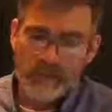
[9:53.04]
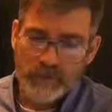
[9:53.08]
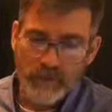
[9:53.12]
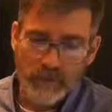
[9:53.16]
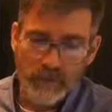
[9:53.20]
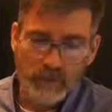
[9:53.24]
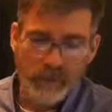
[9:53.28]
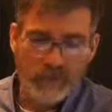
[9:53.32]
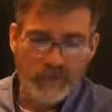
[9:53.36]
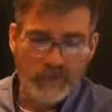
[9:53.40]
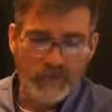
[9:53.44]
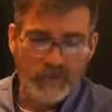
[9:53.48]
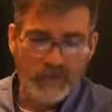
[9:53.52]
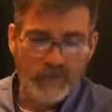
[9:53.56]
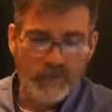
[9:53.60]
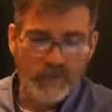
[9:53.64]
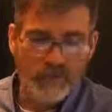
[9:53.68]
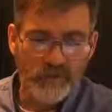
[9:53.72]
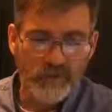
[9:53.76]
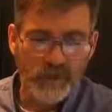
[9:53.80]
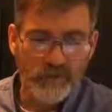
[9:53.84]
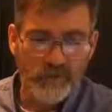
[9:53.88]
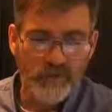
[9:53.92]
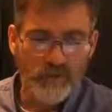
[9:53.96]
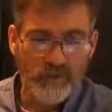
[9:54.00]
Which
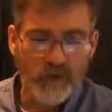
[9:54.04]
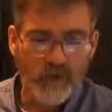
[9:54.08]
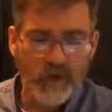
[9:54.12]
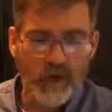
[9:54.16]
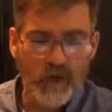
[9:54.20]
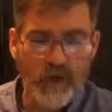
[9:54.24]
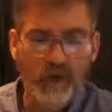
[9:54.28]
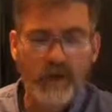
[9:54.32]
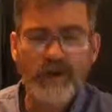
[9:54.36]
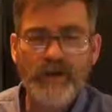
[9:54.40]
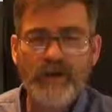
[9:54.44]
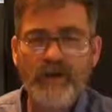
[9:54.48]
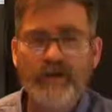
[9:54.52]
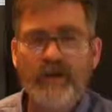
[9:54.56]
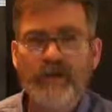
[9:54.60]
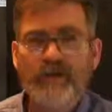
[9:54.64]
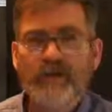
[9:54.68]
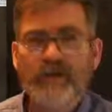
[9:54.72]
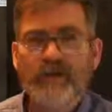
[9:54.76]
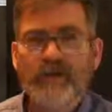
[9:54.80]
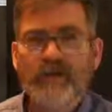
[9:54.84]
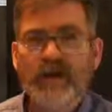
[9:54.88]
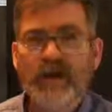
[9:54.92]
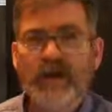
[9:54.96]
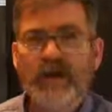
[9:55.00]
some would argue that
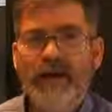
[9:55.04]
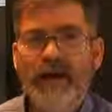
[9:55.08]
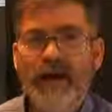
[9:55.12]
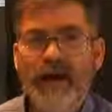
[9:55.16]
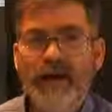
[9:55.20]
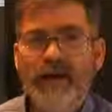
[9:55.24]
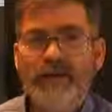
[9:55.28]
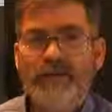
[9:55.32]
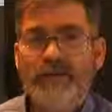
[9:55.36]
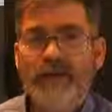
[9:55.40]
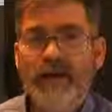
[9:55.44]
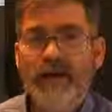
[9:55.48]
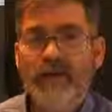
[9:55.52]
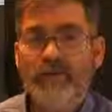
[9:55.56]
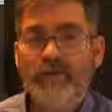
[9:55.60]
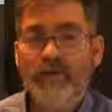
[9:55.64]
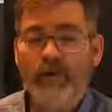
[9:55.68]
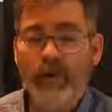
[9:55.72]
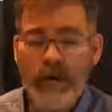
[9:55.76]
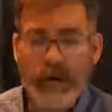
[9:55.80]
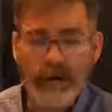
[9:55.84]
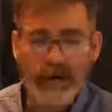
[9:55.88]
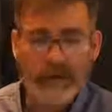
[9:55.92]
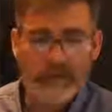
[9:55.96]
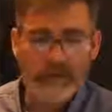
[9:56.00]
Ukraine has that
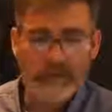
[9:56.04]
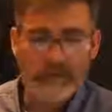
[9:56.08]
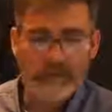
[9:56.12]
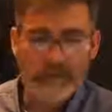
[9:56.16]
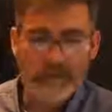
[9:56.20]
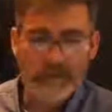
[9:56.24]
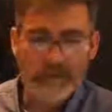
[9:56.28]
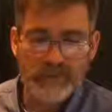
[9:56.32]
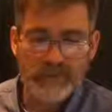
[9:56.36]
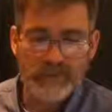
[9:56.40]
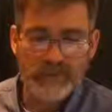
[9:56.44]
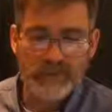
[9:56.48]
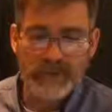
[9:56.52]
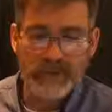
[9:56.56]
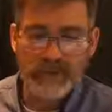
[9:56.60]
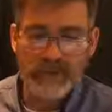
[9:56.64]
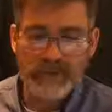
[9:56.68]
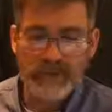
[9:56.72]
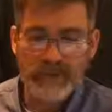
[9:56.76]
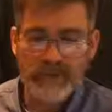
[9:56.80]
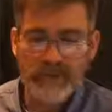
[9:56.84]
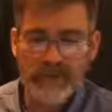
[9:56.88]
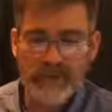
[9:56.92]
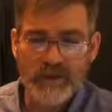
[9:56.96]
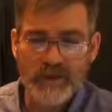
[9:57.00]
right, but then
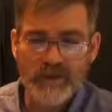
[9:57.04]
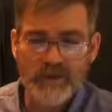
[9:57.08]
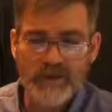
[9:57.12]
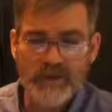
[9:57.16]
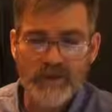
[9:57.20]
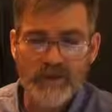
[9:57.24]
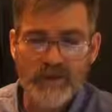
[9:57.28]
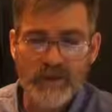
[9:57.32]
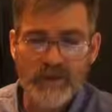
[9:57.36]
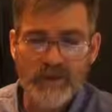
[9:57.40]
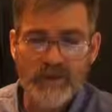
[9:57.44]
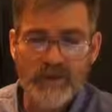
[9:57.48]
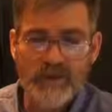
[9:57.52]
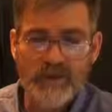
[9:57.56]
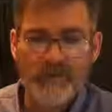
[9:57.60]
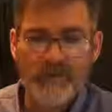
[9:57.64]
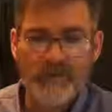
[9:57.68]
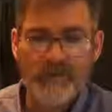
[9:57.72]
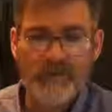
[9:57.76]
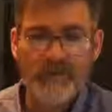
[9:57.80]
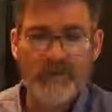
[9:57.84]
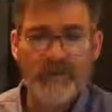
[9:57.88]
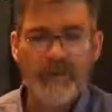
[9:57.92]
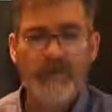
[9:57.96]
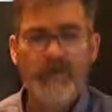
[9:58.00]
again, you got to remember it was a
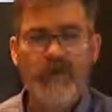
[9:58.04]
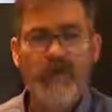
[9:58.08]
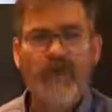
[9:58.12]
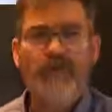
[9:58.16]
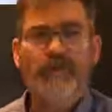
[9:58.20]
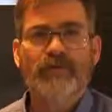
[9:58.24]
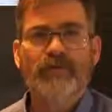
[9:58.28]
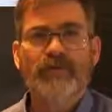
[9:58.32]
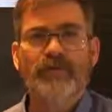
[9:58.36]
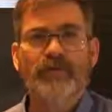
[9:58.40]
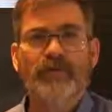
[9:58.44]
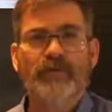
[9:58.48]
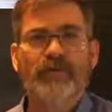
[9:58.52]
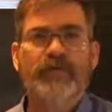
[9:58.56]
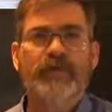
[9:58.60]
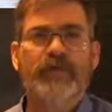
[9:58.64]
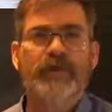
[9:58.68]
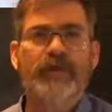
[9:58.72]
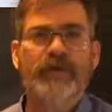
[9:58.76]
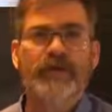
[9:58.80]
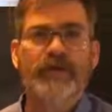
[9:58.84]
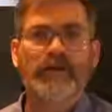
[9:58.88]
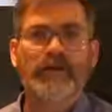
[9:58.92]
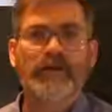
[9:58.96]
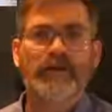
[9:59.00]
coup that overthrew
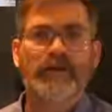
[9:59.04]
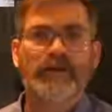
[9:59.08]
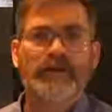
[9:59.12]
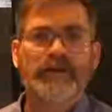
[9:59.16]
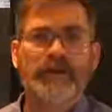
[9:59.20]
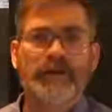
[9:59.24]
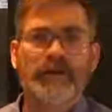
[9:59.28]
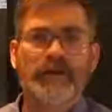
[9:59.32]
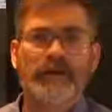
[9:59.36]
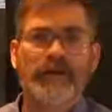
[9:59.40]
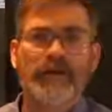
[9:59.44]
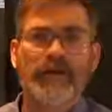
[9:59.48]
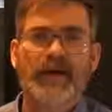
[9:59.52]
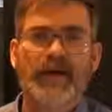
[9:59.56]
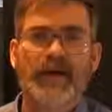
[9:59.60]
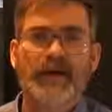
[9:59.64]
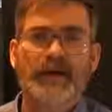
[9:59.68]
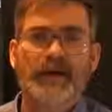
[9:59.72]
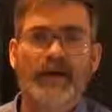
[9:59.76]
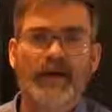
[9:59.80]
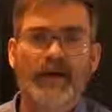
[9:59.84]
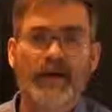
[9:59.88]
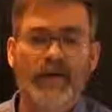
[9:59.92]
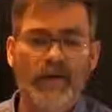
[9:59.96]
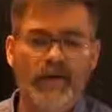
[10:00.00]
the legitimate
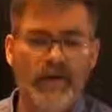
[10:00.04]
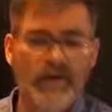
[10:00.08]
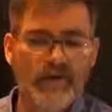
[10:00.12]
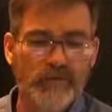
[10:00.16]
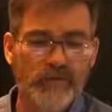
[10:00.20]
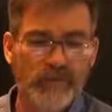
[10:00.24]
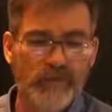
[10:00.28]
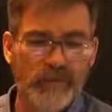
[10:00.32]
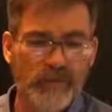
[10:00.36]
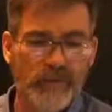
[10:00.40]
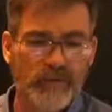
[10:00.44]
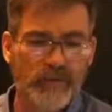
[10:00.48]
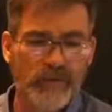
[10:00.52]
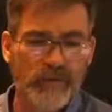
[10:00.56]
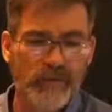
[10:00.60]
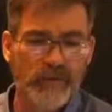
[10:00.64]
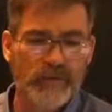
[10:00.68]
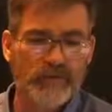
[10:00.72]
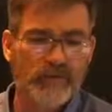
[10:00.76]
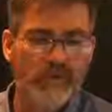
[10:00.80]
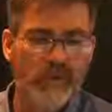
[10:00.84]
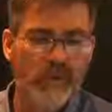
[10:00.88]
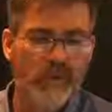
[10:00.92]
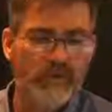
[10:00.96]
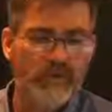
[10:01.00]
government, which
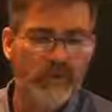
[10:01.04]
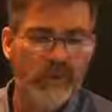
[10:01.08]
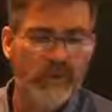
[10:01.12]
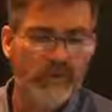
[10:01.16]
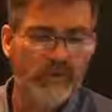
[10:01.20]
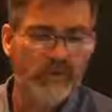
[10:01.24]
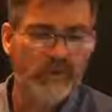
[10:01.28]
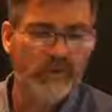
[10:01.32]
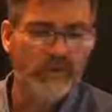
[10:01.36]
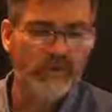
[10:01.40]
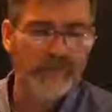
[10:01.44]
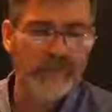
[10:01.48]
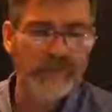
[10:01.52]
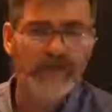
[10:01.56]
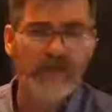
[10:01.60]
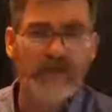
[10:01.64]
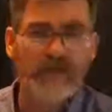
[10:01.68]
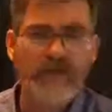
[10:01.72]
was President Viktor